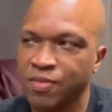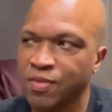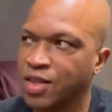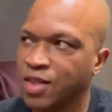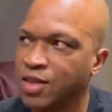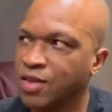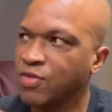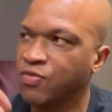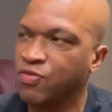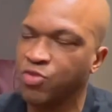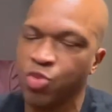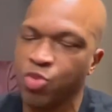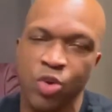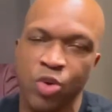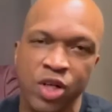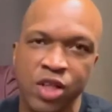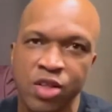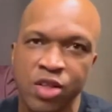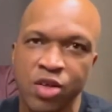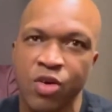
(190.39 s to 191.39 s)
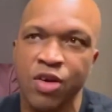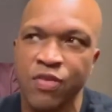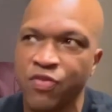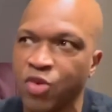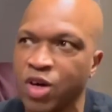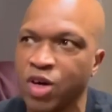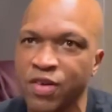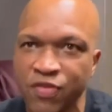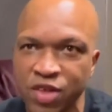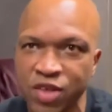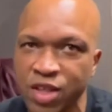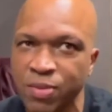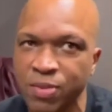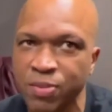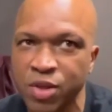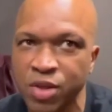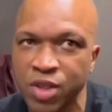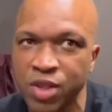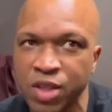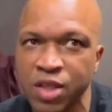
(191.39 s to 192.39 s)
But we seen like the way it's going, the
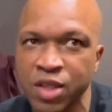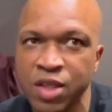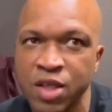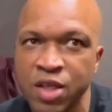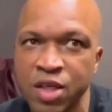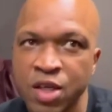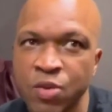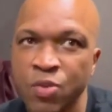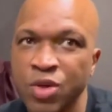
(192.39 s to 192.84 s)
way it's looking.